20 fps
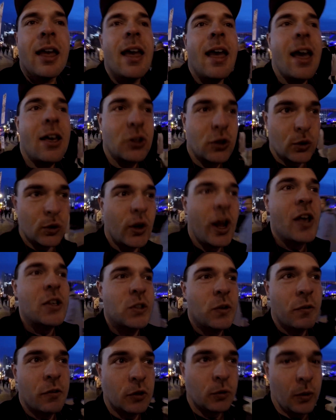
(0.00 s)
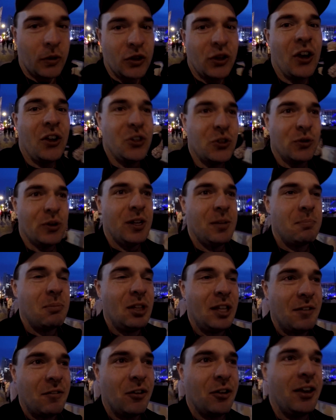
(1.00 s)
has crossovers with country.
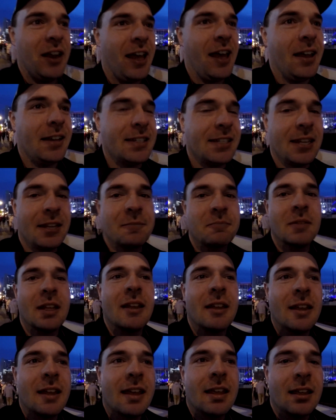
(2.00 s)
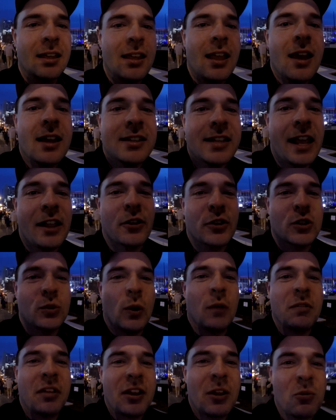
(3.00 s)
Believe it or not. Taylor
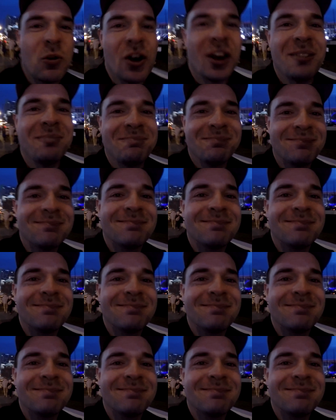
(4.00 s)
Swift, anyone?